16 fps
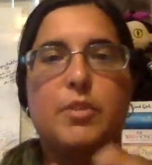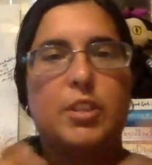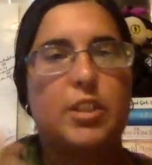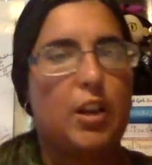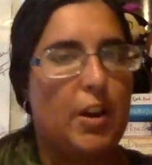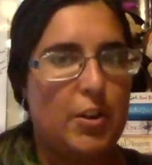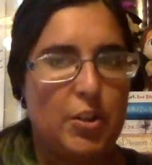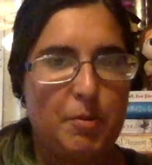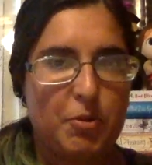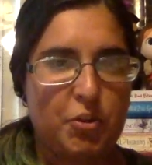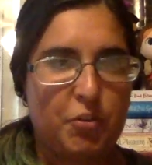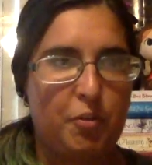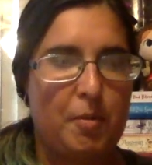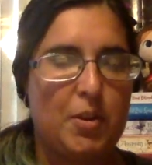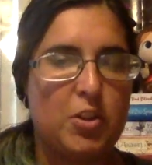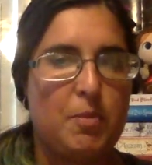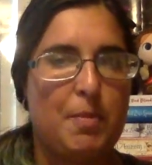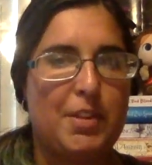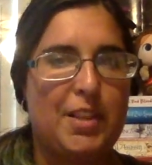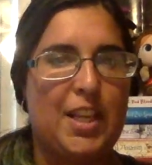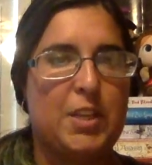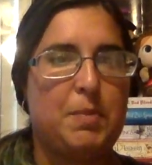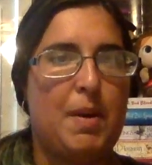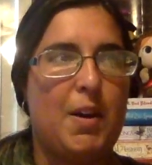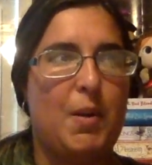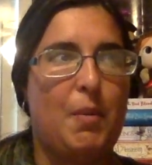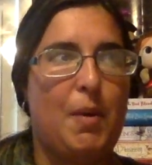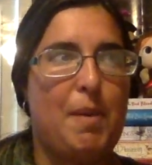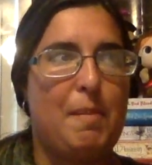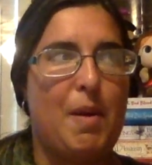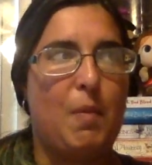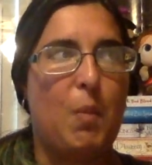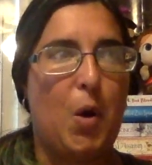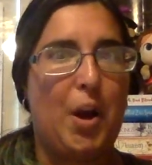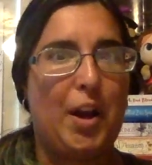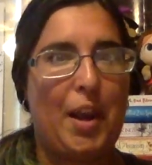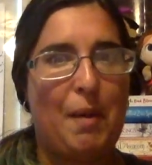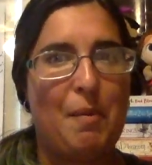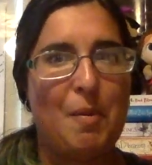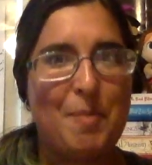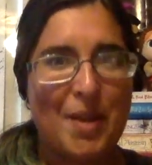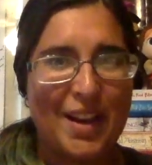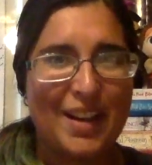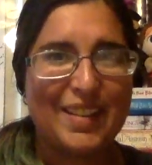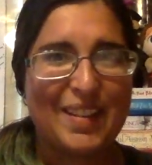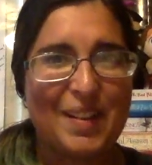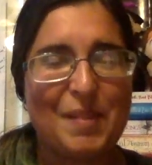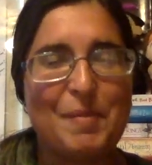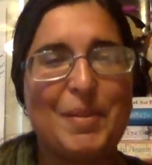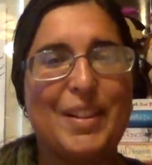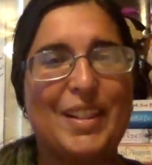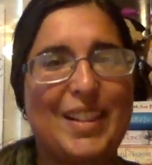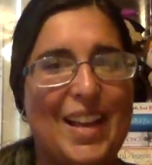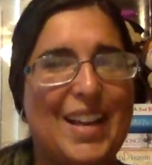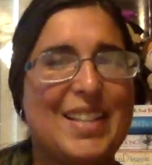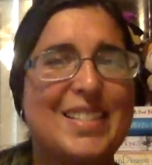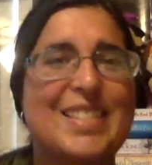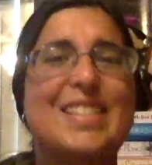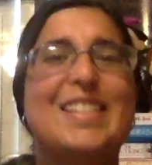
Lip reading: Sorry, too much information, but that's probably why my walking will be a little bit less.